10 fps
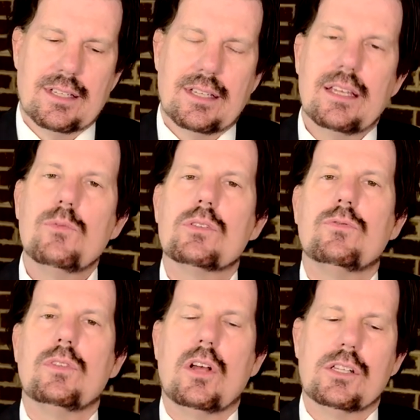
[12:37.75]
And he was a
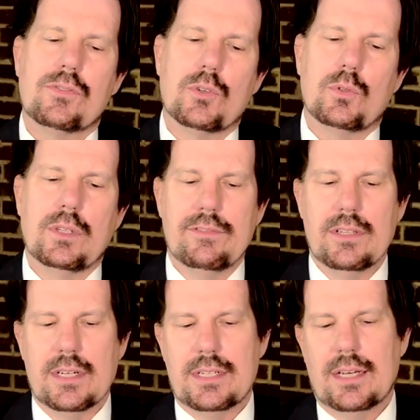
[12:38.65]
philosopher who lived
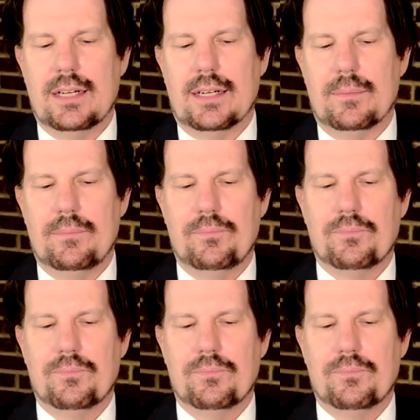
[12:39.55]
in a tub.